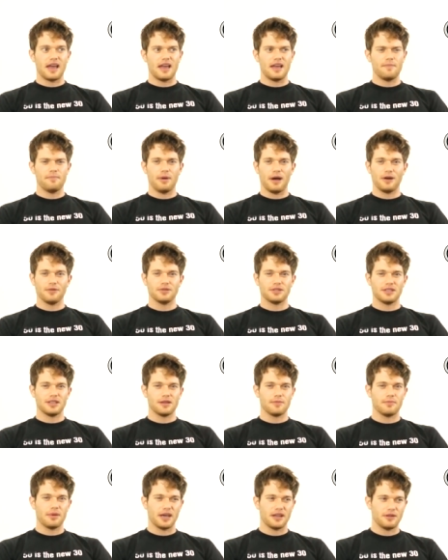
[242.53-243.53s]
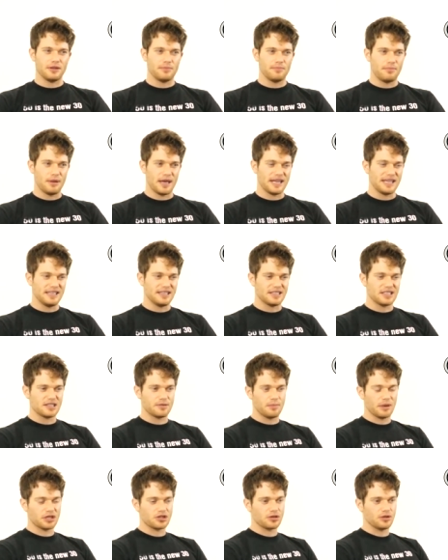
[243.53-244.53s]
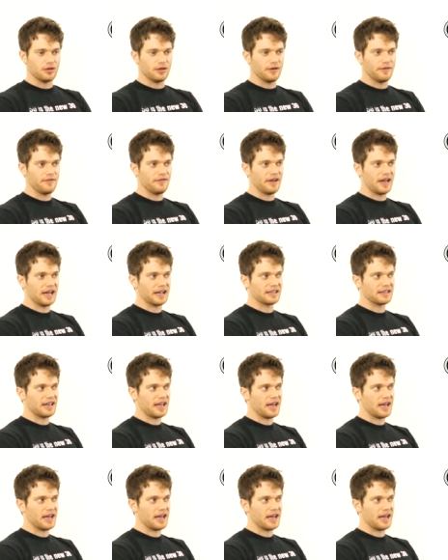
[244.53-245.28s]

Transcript: a bouncing Betty special effect.